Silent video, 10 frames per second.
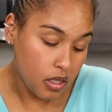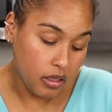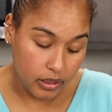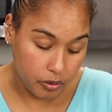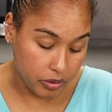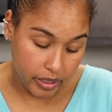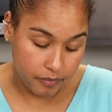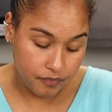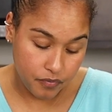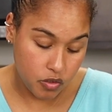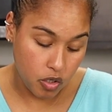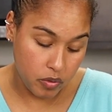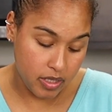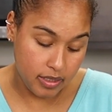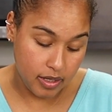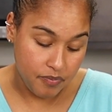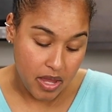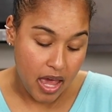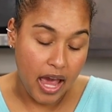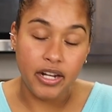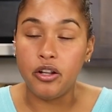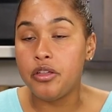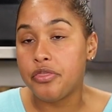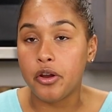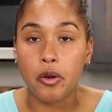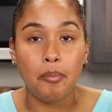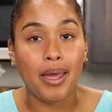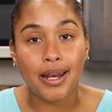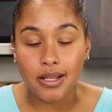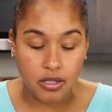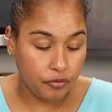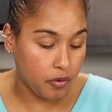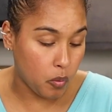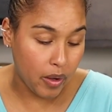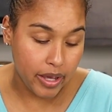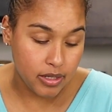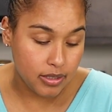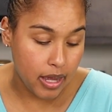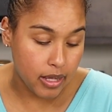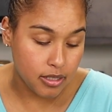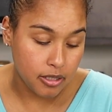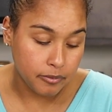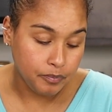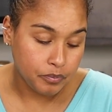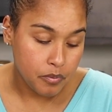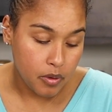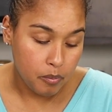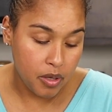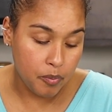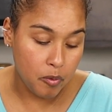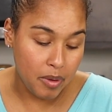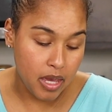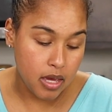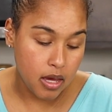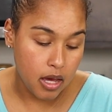Literally, so easy. I know that there are many different ways that people make,